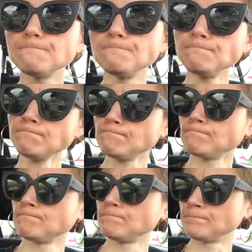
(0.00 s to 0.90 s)

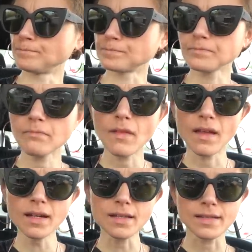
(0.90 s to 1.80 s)
Mmm,
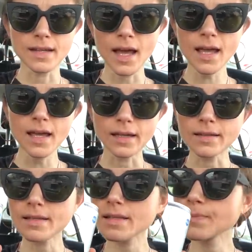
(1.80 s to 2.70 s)
that is
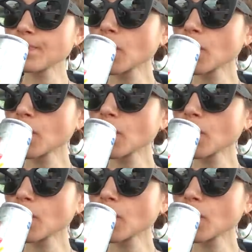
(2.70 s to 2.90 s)
nice.